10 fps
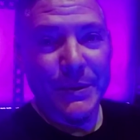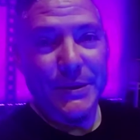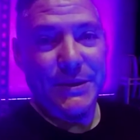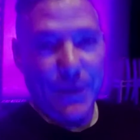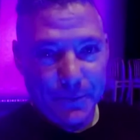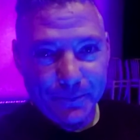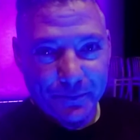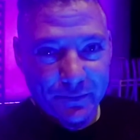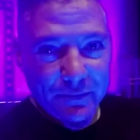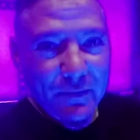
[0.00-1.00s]
So
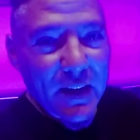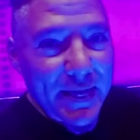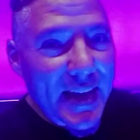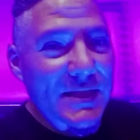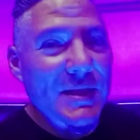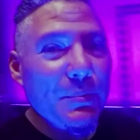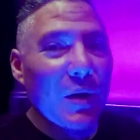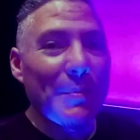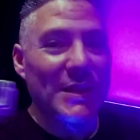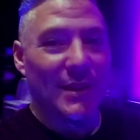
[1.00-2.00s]
that's the
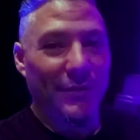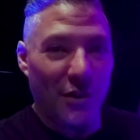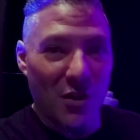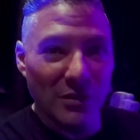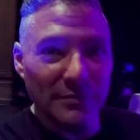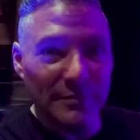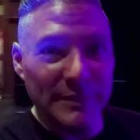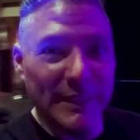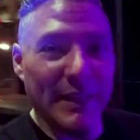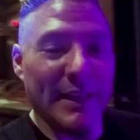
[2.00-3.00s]
premise of it all.
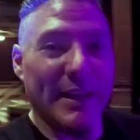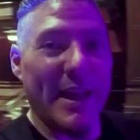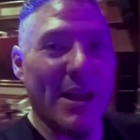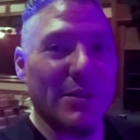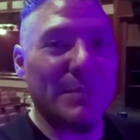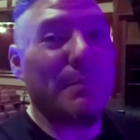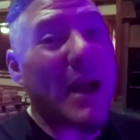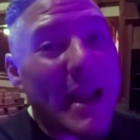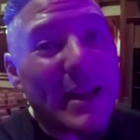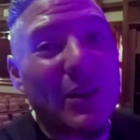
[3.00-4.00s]
Now, it
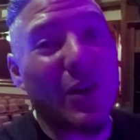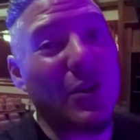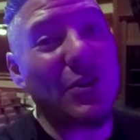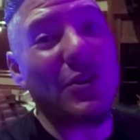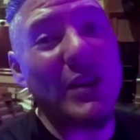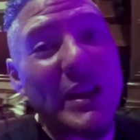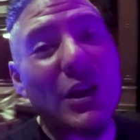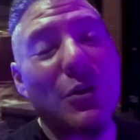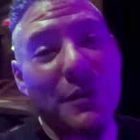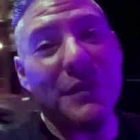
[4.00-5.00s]
might hurt your
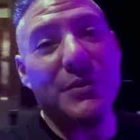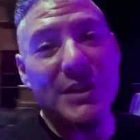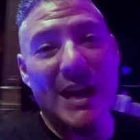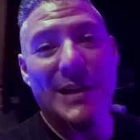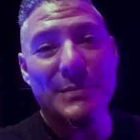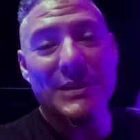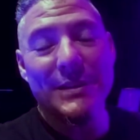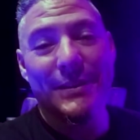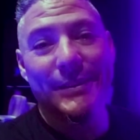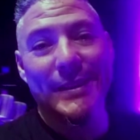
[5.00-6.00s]
ego a few
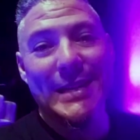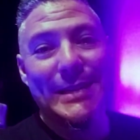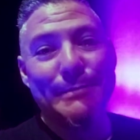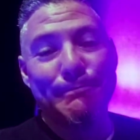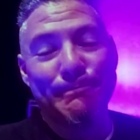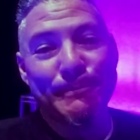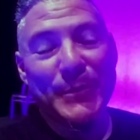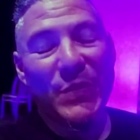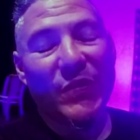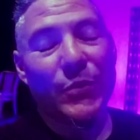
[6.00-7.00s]
times
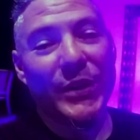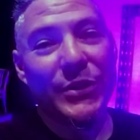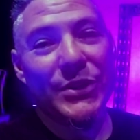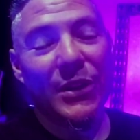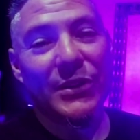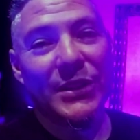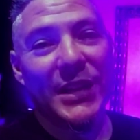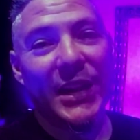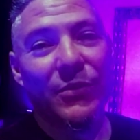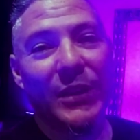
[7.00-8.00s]
when you start to
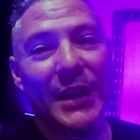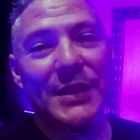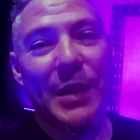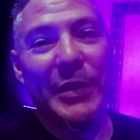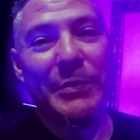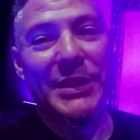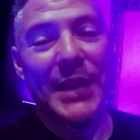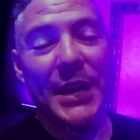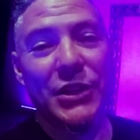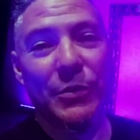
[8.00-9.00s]
sing and realize how many
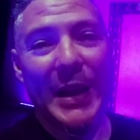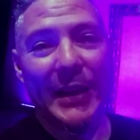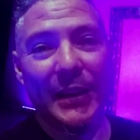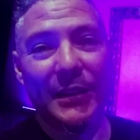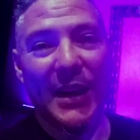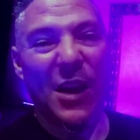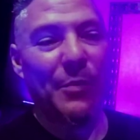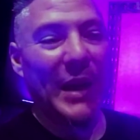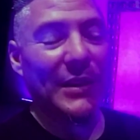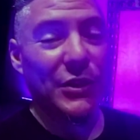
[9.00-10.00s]
mistakes you're making and how
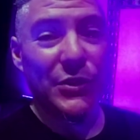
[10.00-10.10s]
bad the